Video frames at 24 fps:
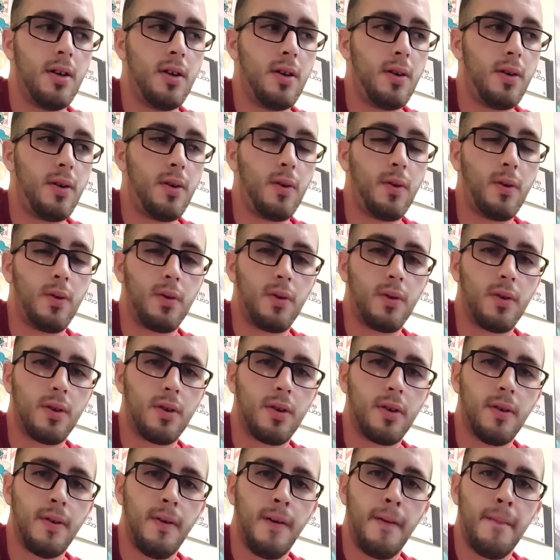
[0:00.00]

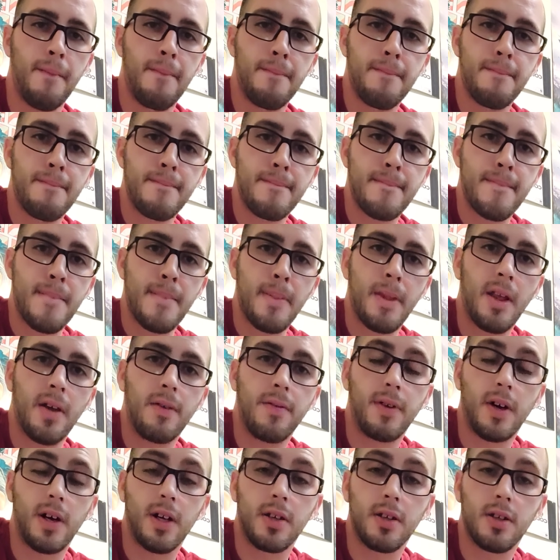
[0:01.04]
or if
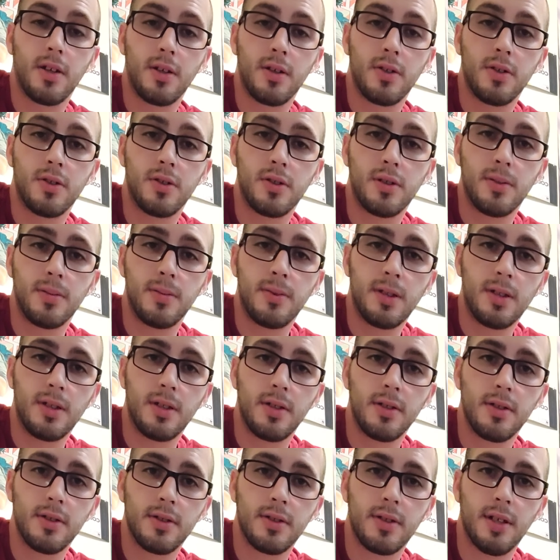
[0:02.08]
I can go to Dream
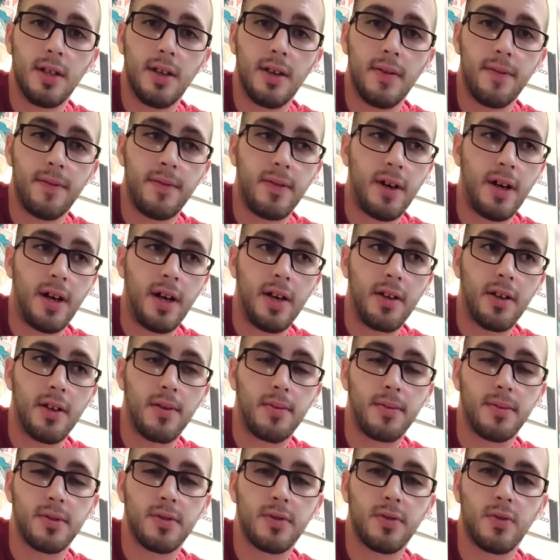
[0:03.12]
Deals and find
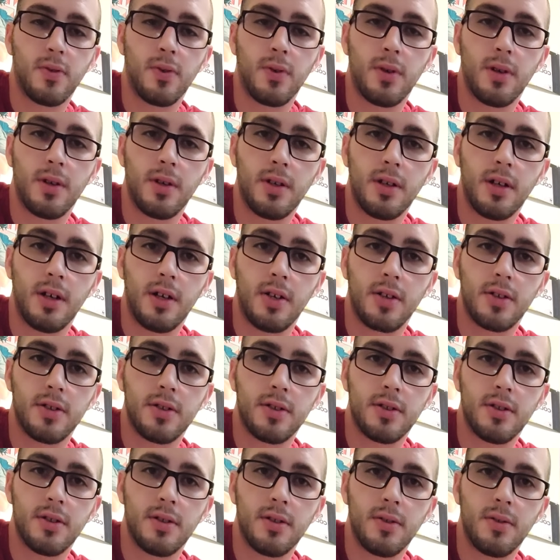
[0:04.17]
almost $400
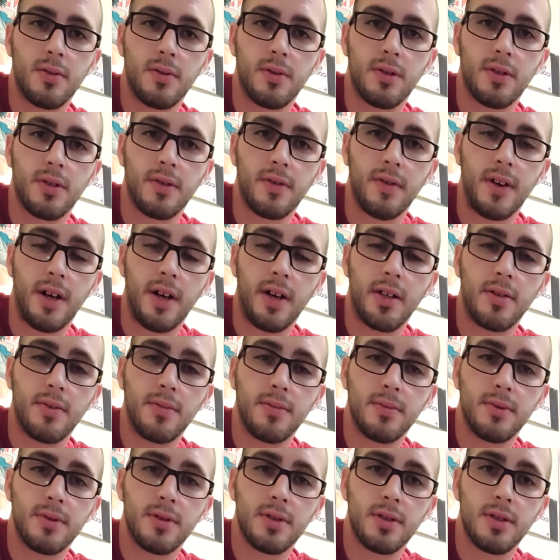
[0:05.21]
worth of
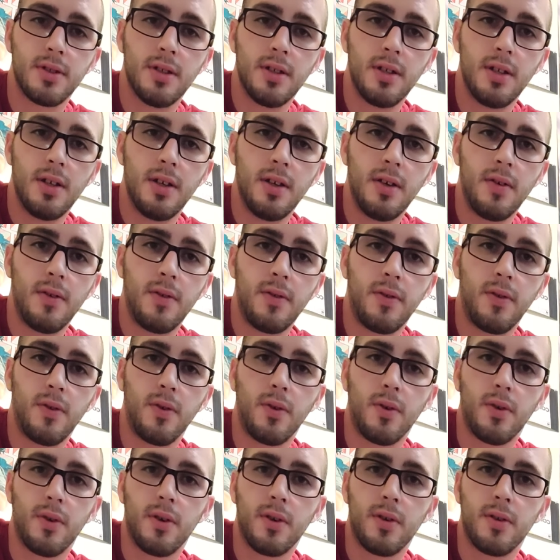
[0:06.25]
items
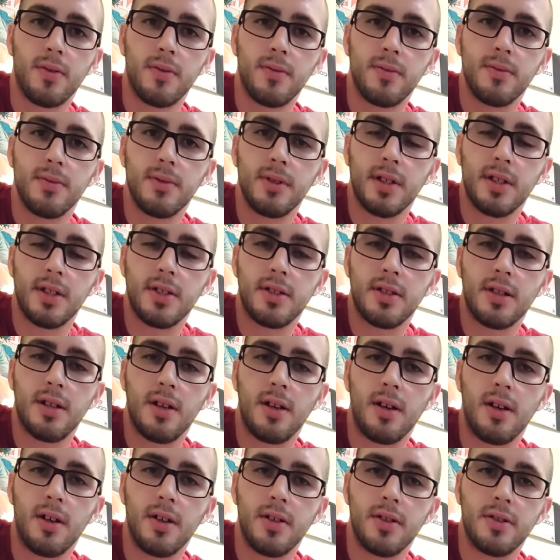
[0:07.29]
for less than
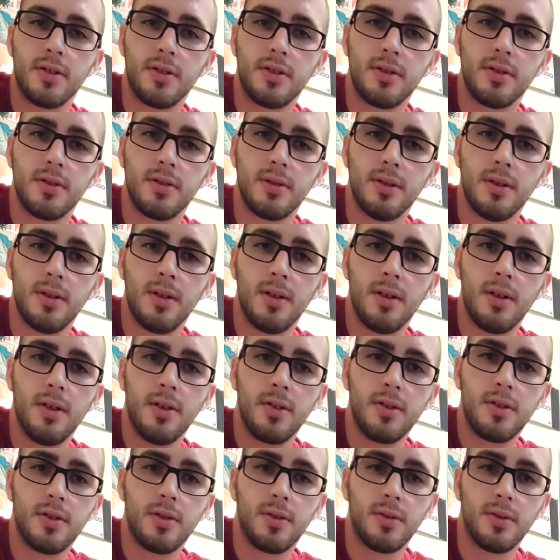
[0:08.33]
$100
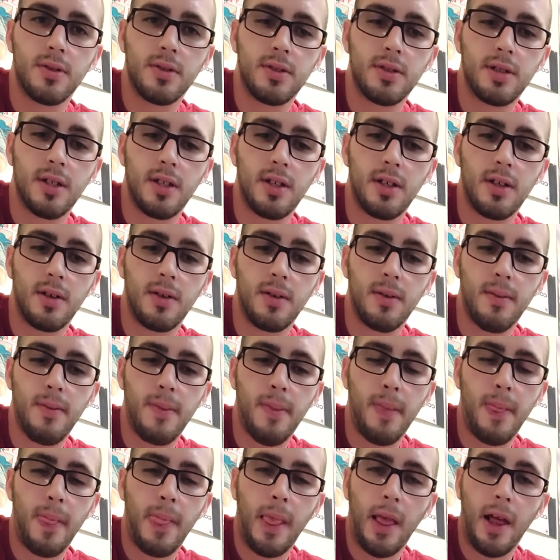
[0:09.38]
to resell,
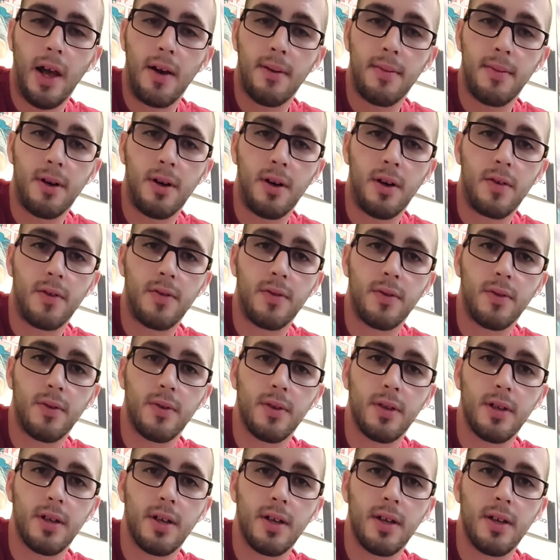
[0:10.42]
I'm all for
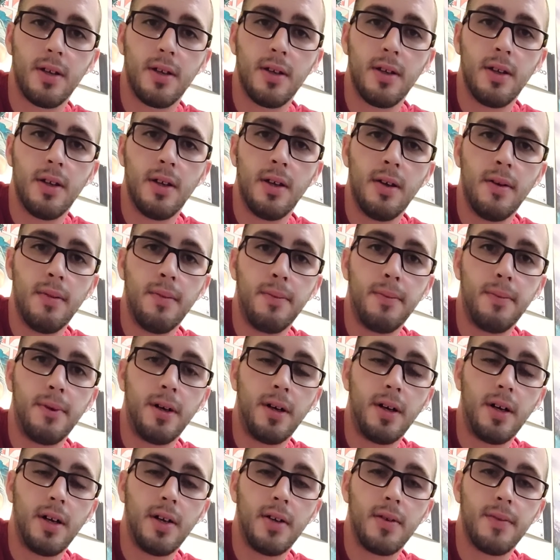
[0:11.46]
that.
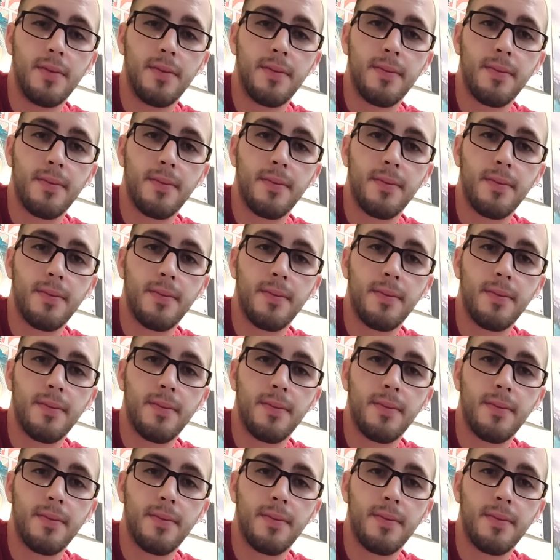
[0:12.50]
But